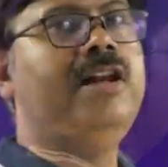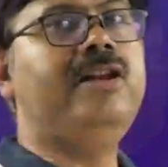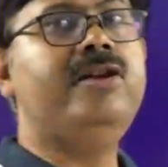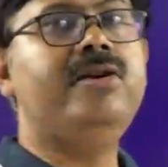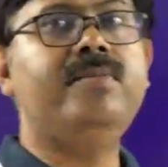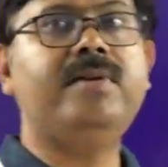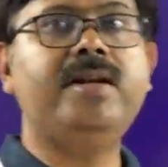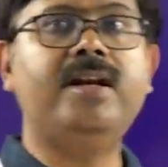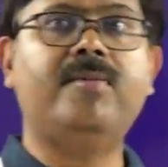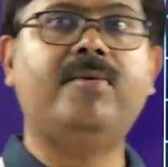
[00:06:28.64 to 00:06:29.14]

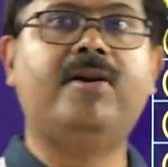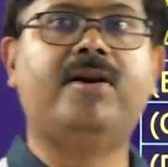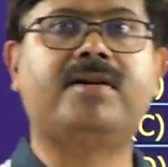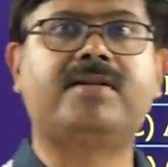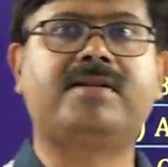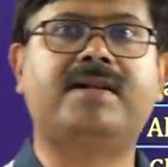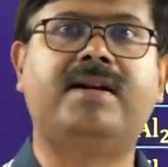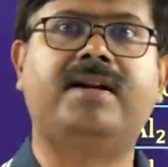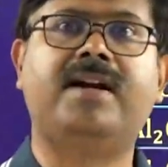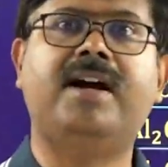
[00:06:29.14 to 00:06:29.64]
Aluminium
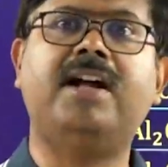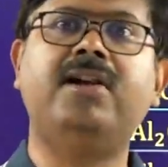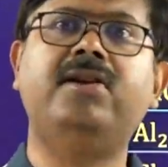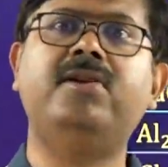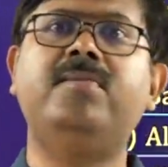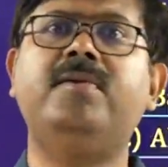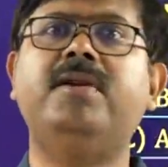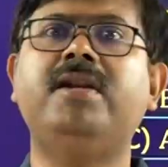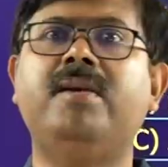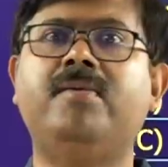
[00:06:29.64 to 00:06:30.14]

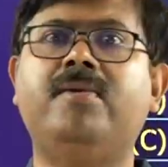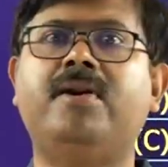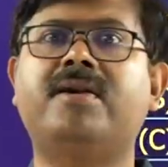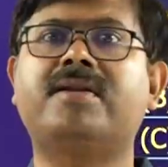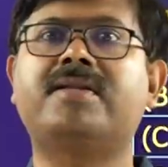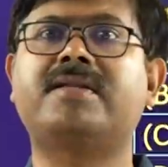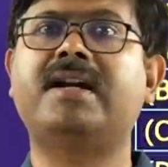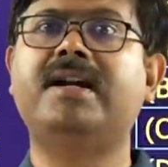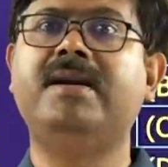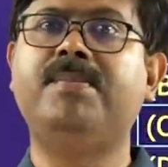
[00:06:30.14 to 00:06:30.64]

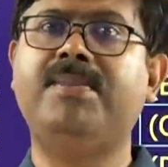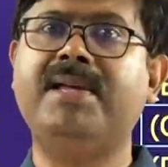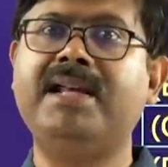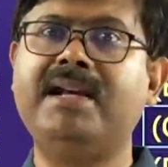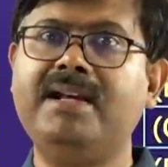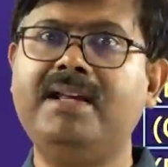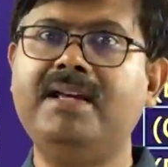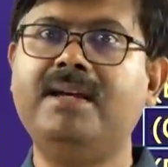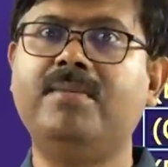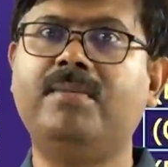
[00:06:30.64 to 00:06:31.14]
oxide,
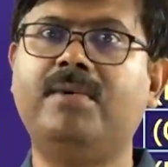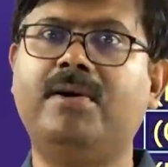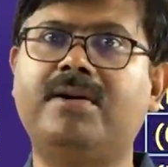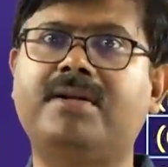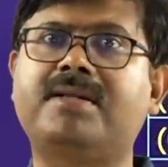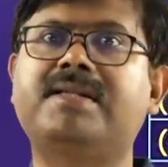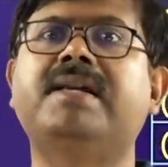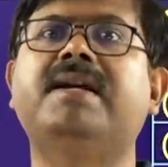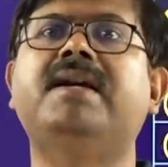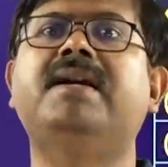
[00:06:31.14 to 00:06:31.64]
beryllium
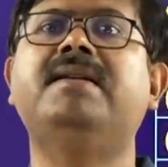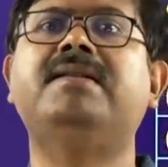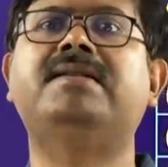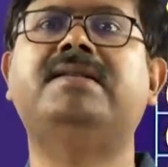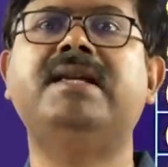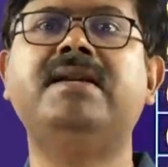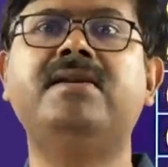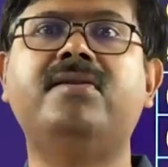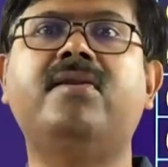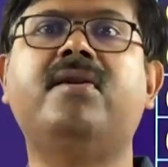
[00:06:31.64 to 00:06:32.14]
oxide,
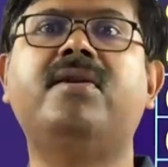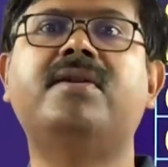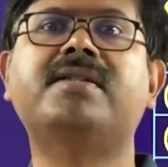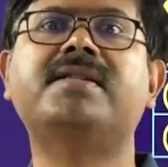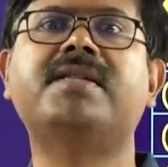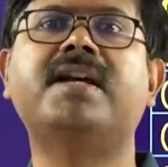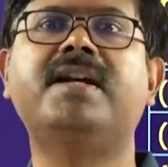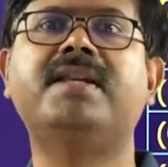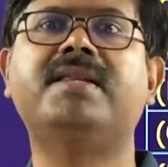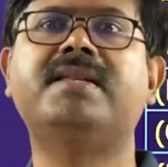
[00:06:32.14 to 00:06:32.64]
zinc
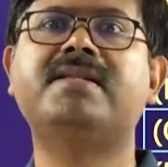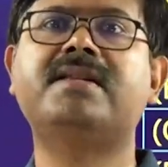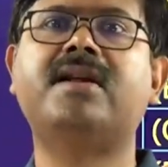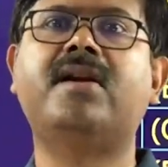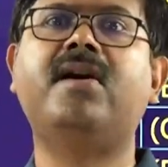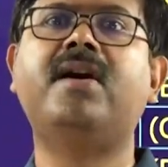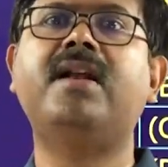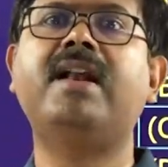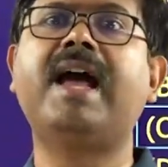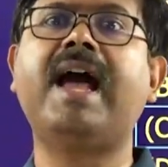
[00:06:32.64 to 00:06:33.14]
oxide, these are
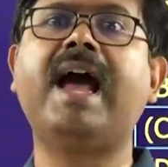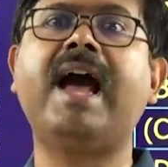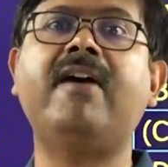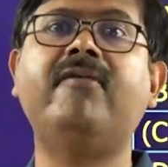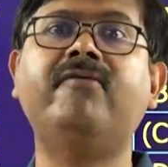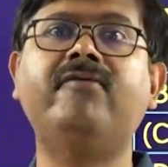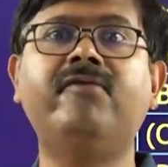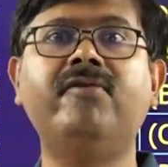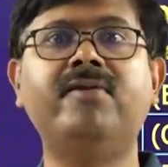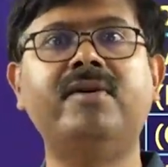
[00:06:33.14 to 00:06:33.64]
all
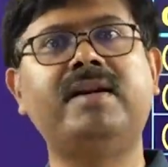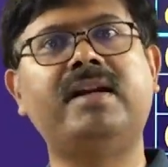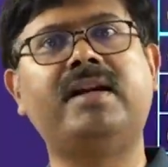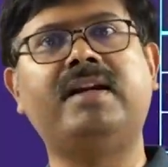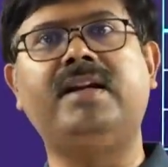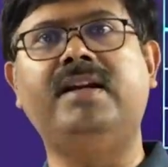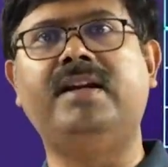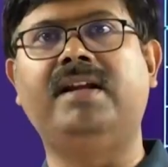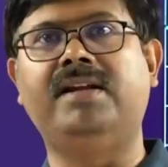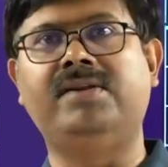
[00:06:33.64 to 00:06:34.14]

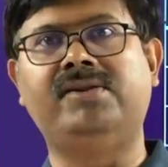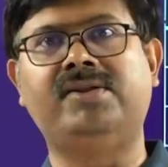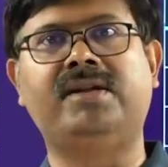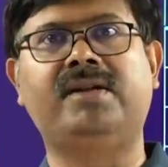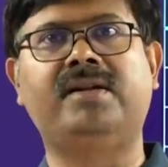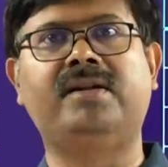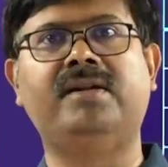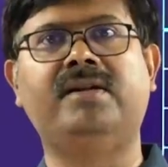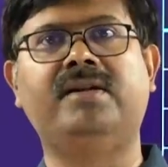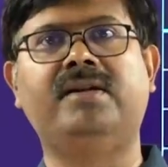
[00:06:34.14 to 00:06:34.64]
amphoteric in
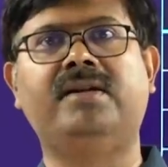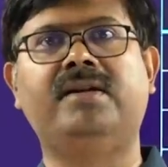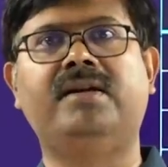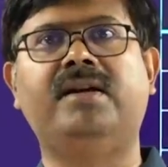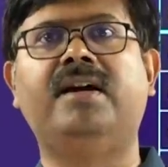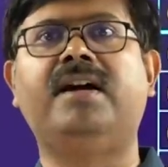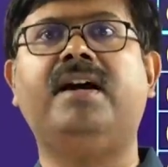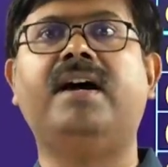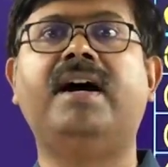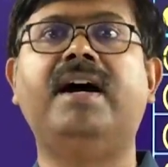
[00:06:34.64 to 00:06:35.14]
nature.
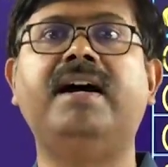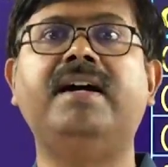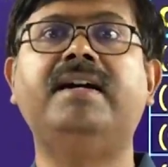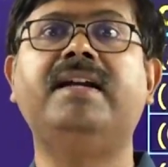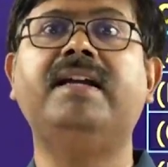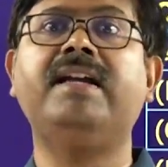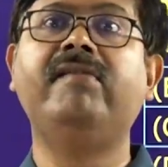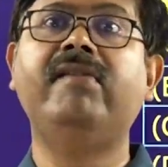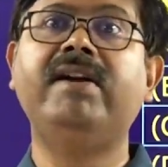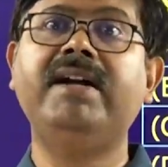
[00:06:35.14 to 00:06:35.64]

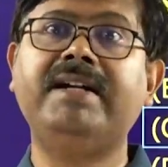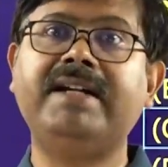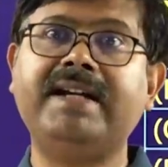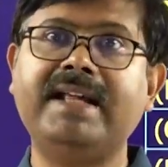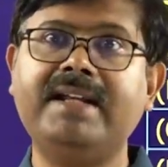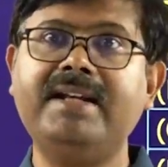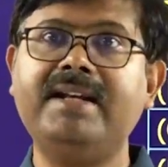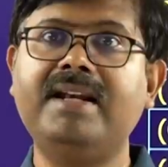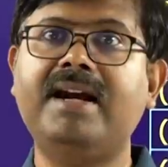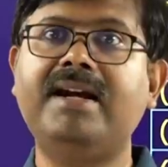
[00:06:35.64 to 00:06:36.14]
And even
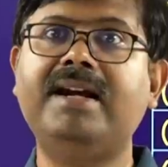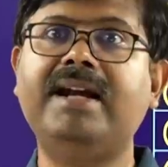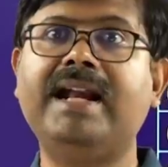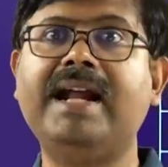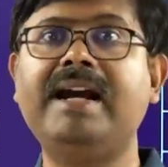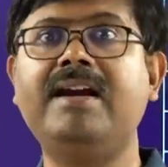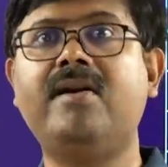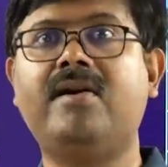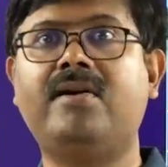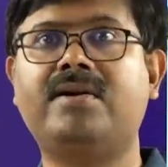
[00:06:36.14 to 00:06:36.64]
tin and
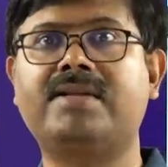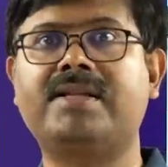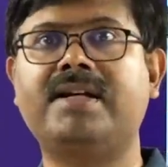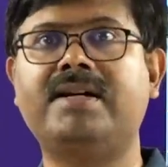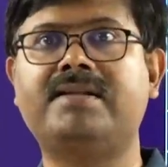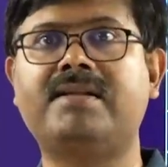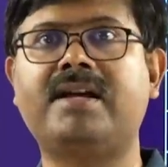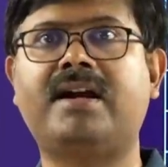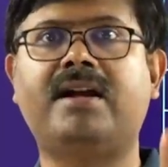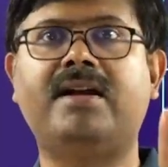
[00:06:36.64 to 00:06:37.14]
lead
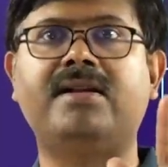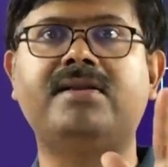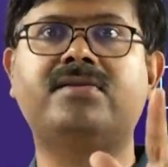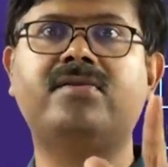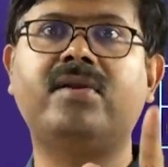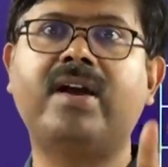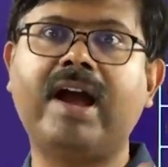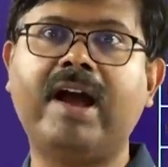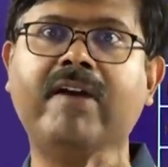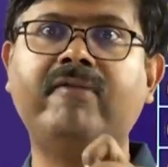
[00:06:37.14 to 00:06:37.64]
oxides are
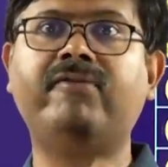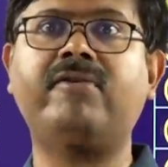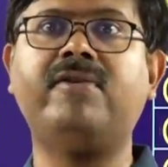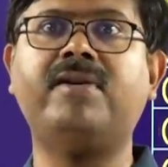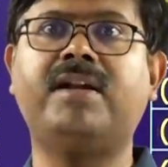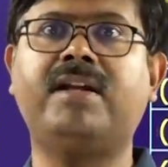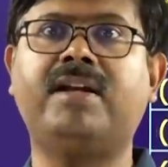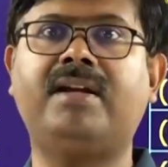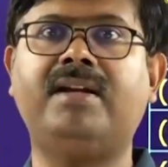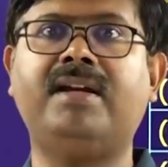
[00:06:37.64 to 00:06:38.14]
also
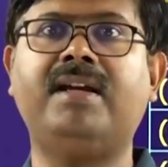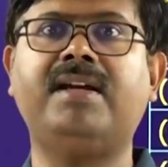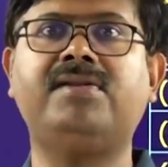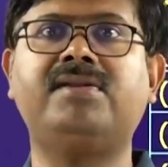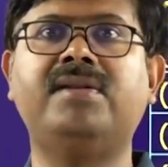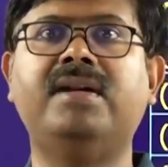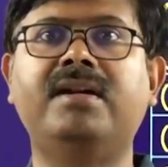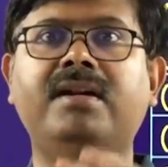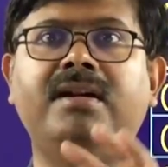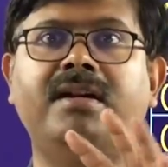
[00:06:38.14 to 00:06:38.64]
amphoteric in
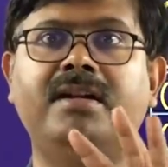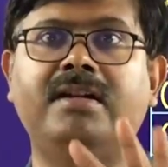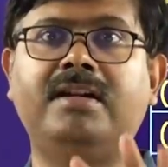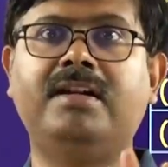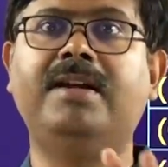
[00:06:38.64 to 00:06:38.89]
nature.